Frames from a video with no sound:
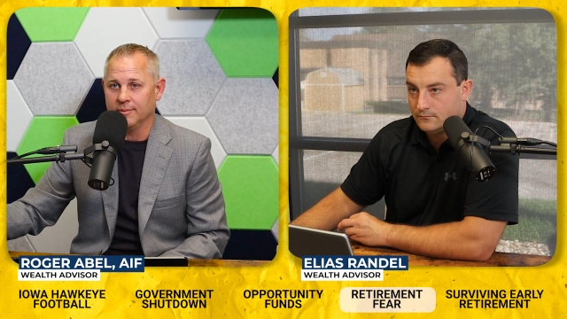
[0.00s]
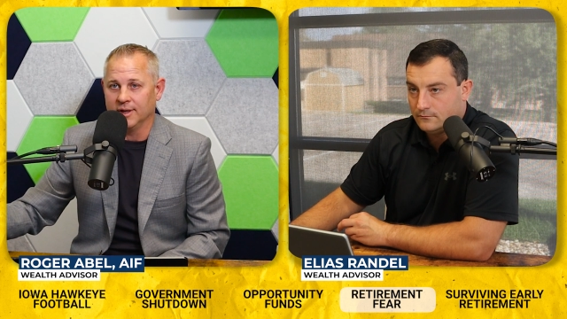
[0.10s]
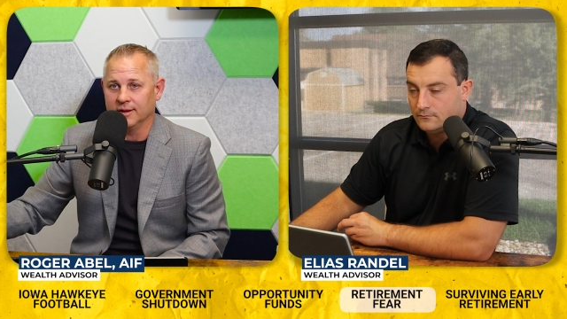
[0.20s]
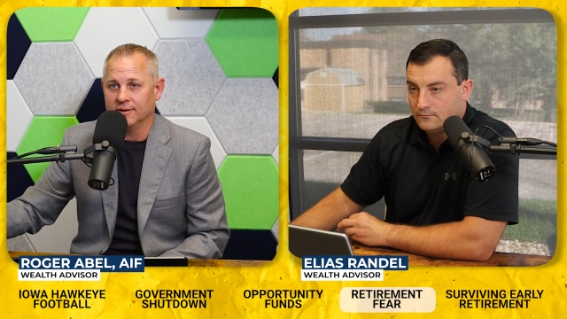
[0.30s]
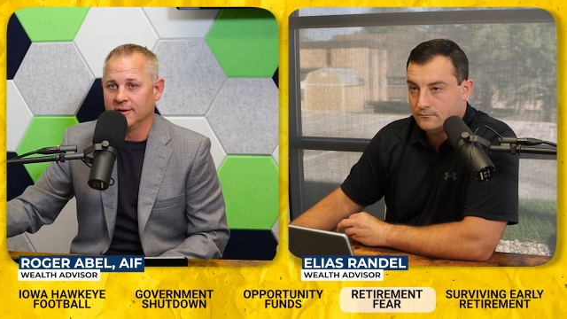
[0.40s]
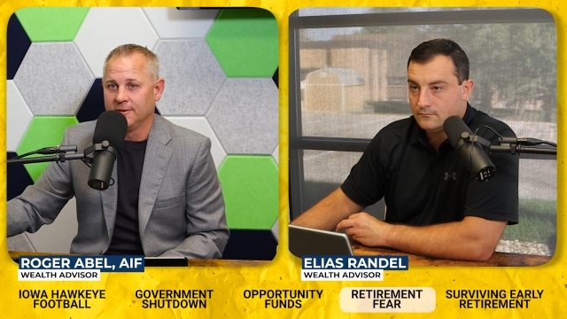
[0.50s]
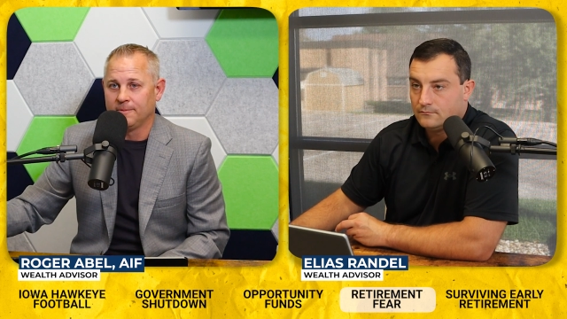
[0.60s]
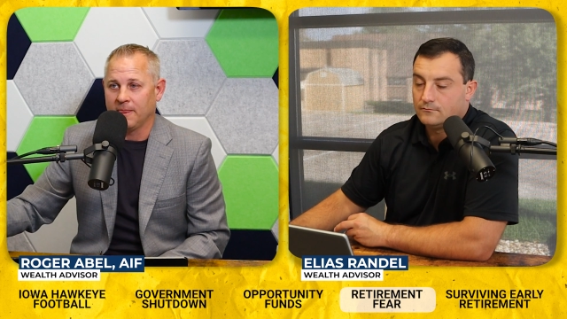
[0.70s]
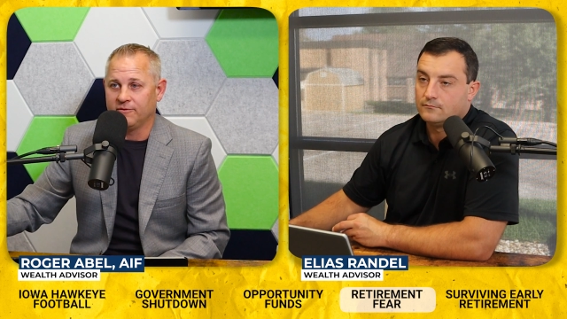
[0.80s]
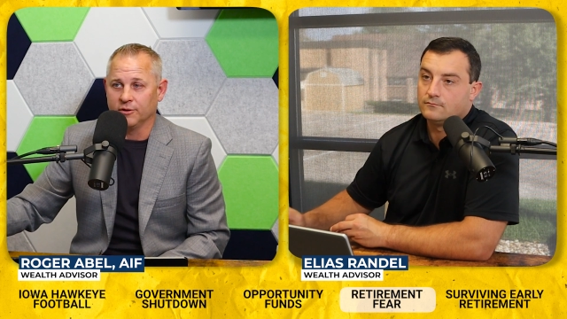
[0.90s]
Speaker 1: I mean,
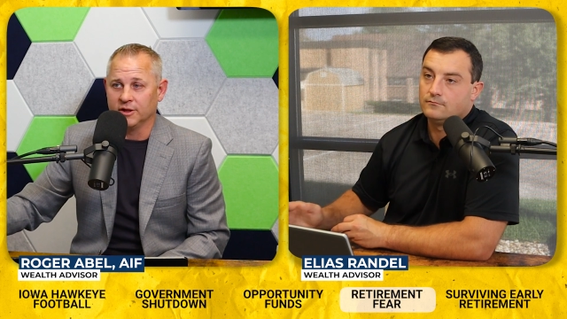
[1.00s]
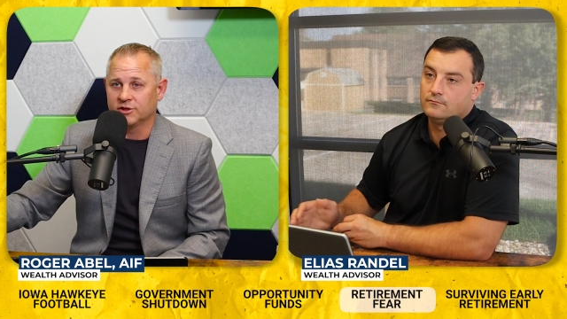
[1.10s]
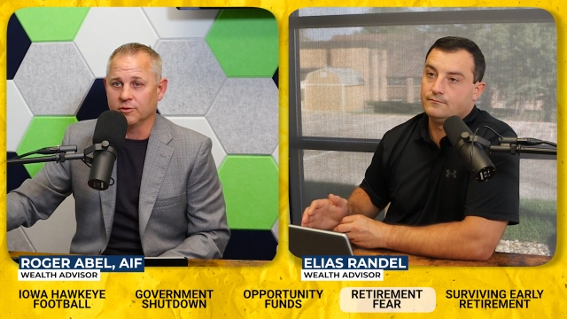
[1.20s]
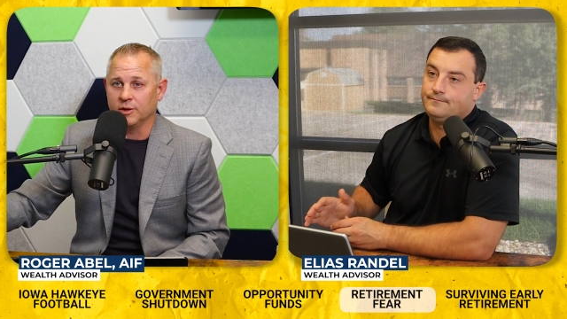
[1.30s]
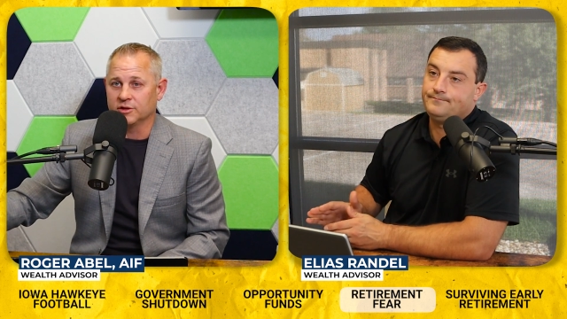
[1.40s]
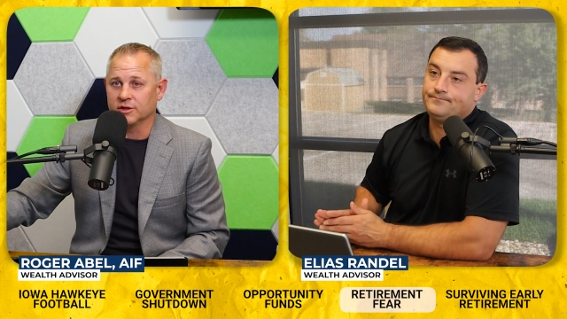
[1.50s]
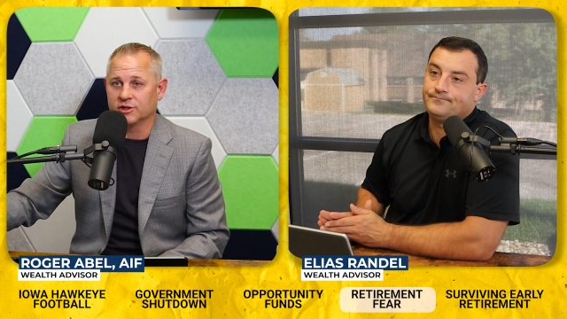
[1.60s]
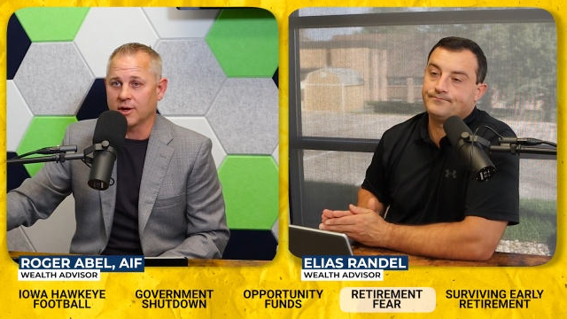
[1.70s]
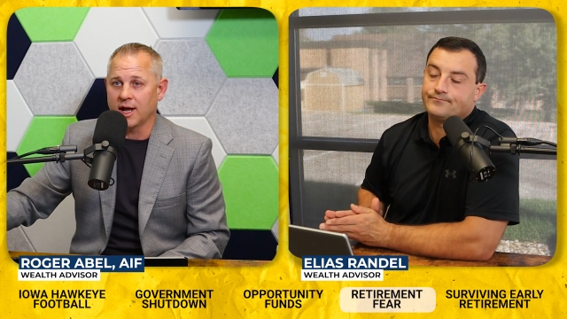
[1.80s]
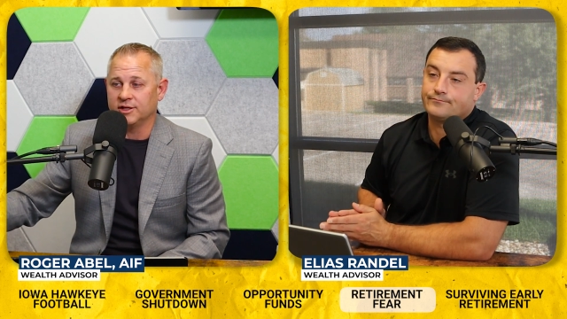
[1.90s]
if your distribution
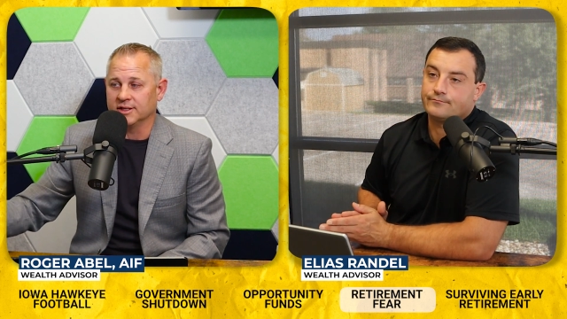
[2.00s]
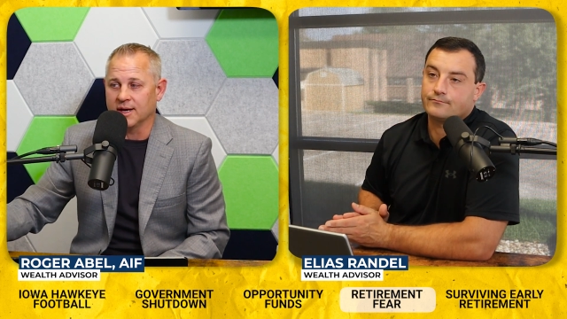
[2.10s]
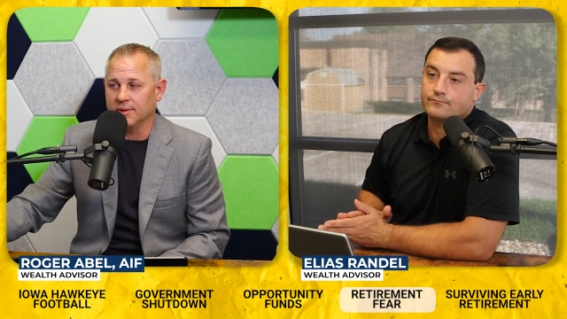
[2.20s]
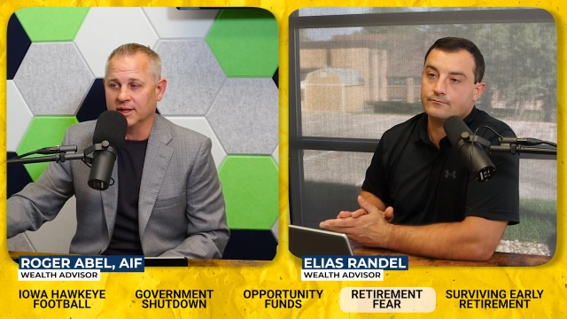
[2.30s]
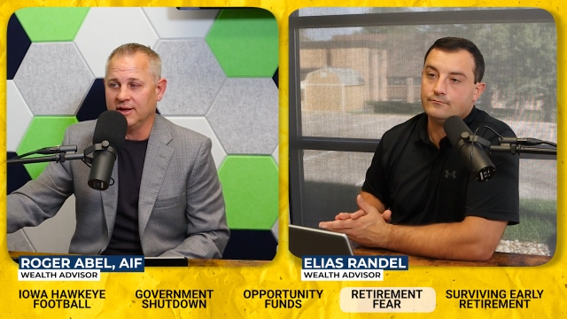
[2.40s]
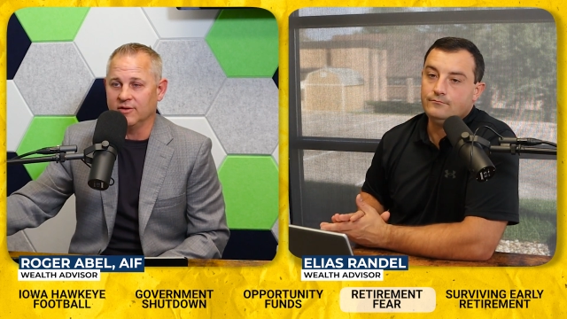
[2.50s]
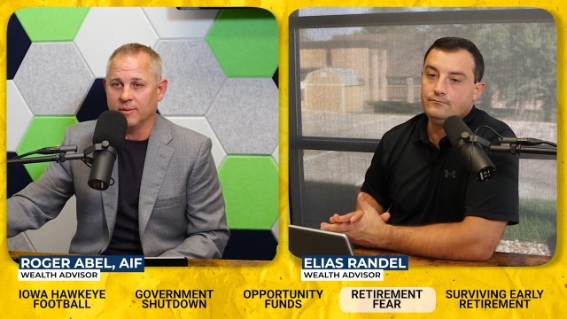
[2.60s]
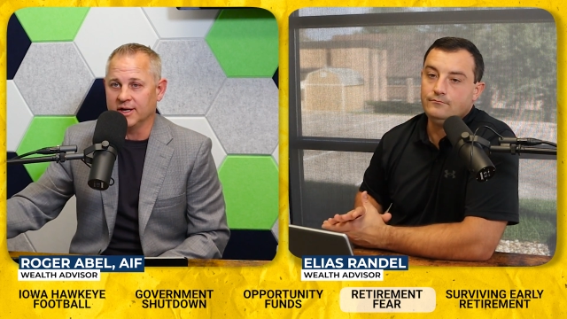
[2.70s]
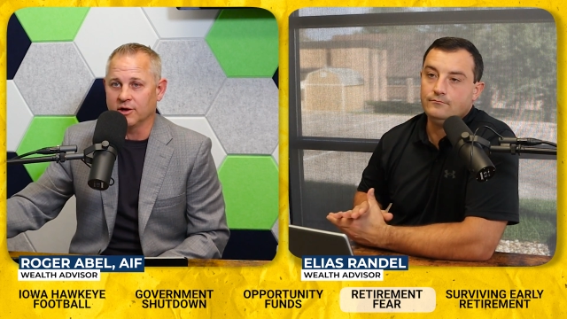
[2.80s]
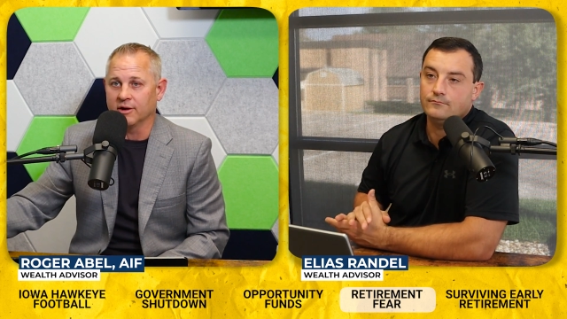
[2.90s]
strategy is I'm going to leave it
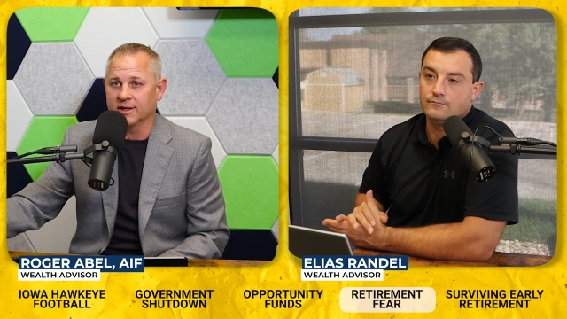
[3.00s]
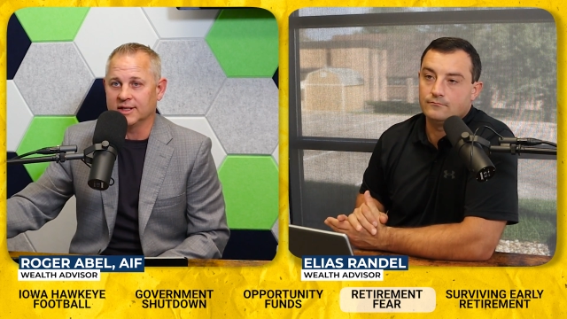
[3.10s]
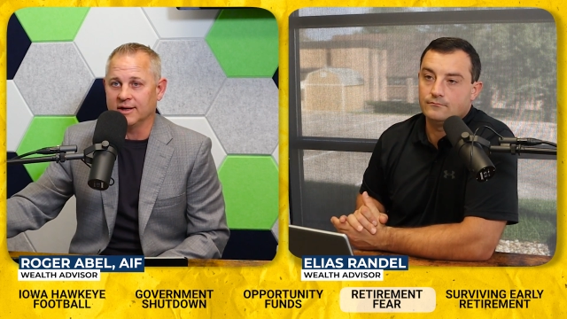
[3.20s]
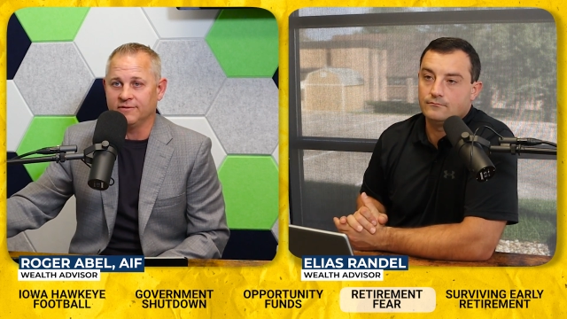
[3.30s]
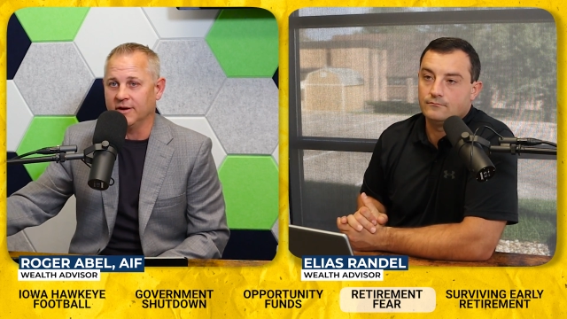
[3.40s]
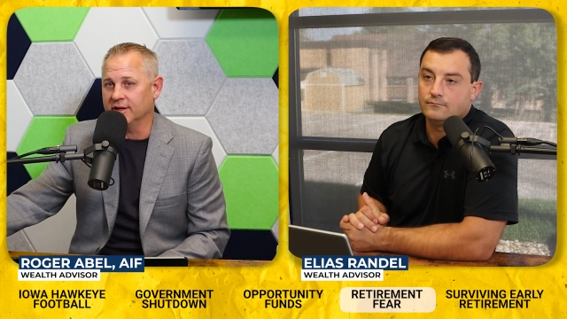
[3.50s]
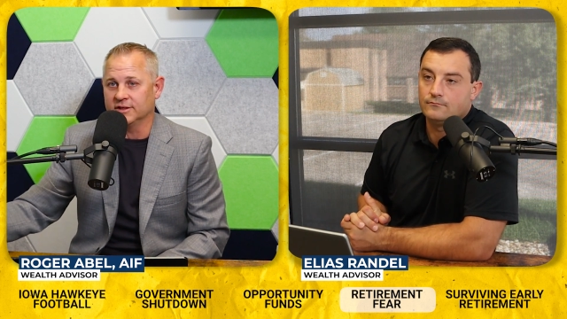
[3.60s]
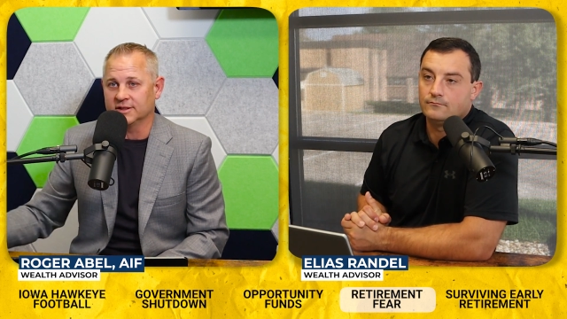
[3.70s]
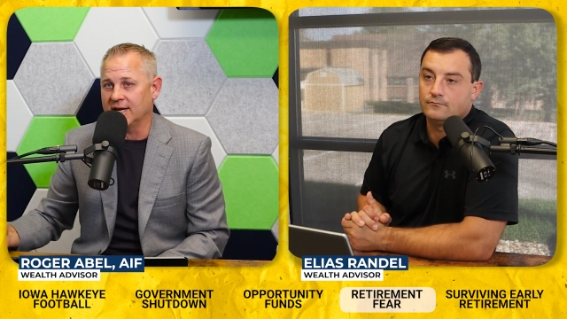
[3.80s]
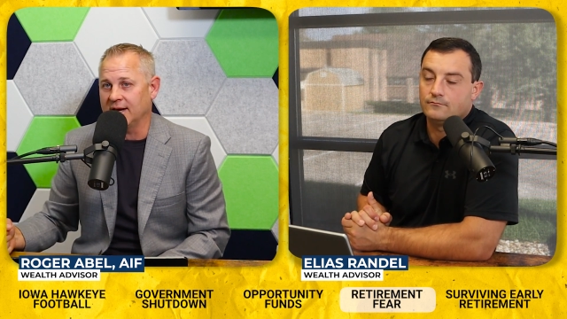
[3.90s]
my target date fund and
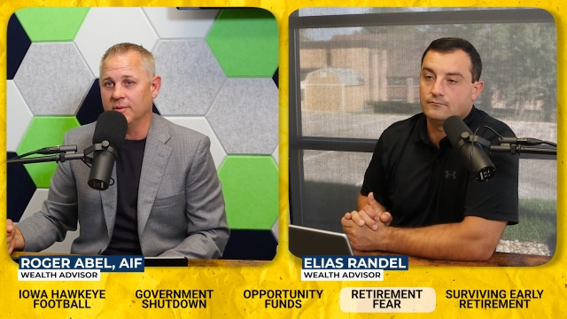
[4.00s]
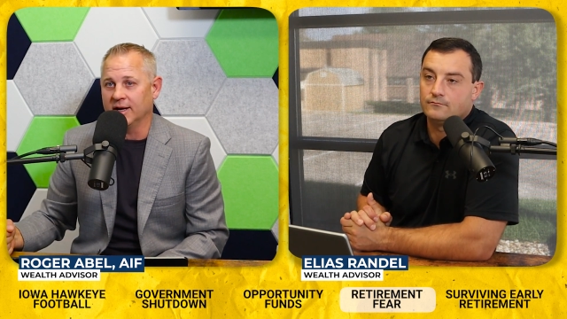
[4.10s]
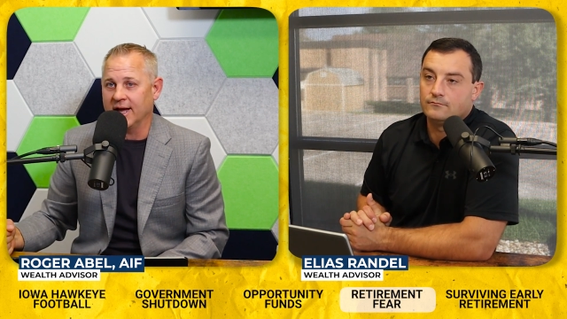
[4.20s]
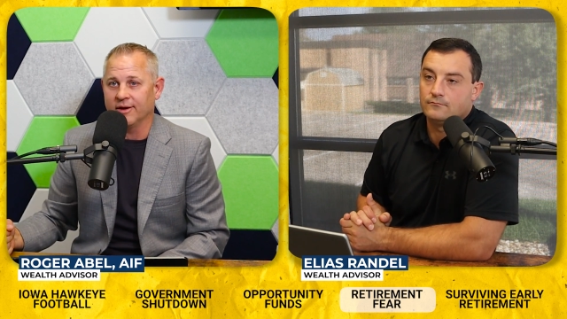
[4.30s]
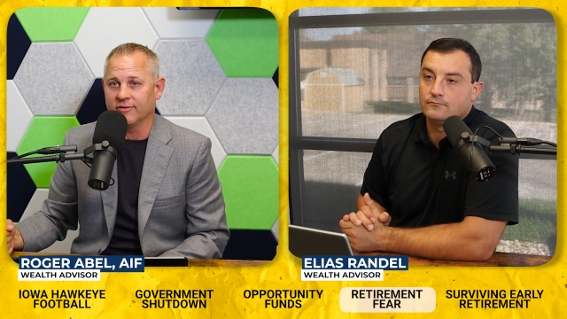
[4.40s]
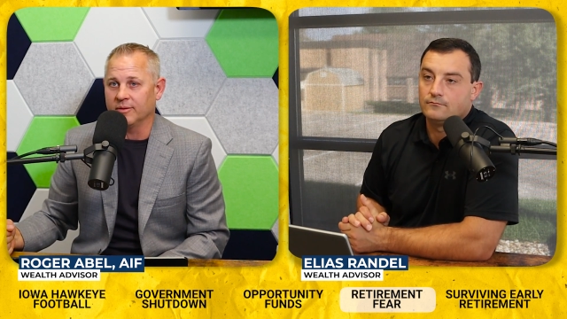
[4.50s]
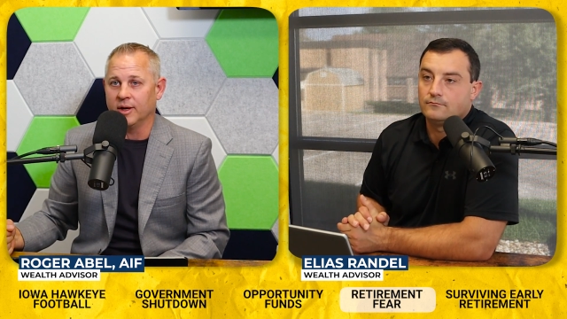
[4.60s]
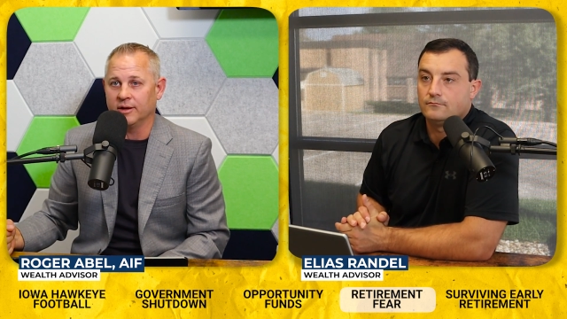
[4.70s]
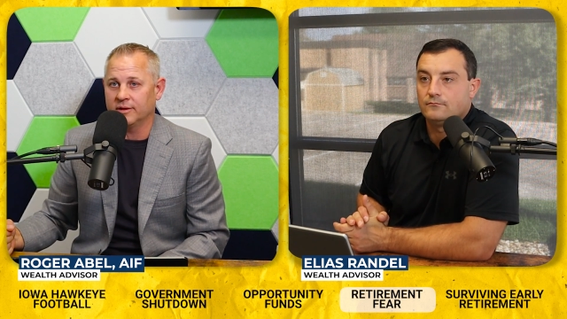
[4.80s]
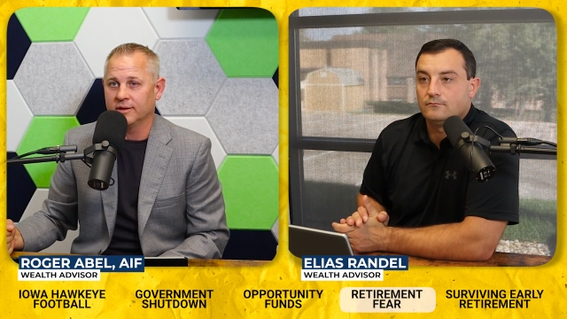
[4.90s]
just take money out every
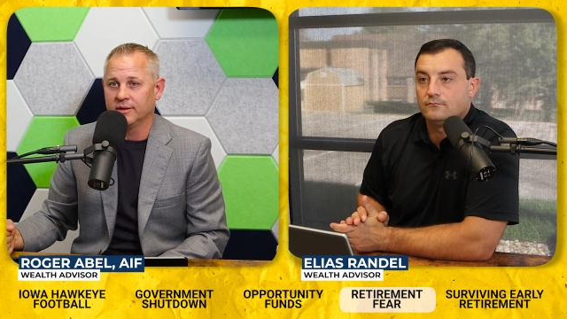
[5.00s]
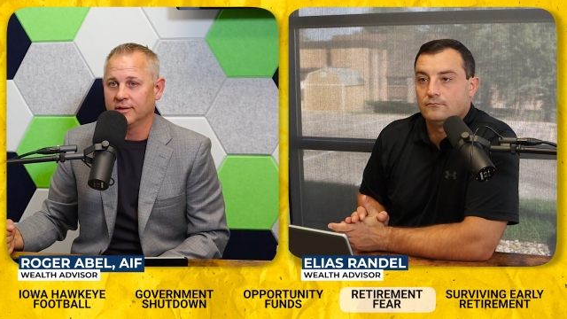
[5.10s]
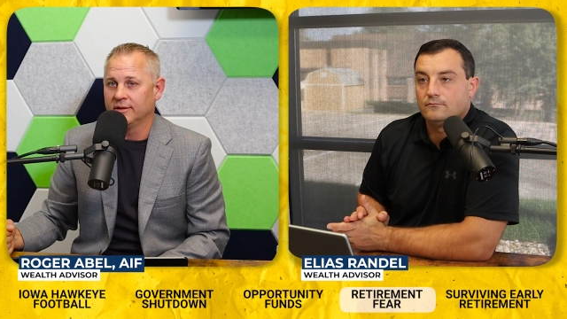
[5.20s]
month,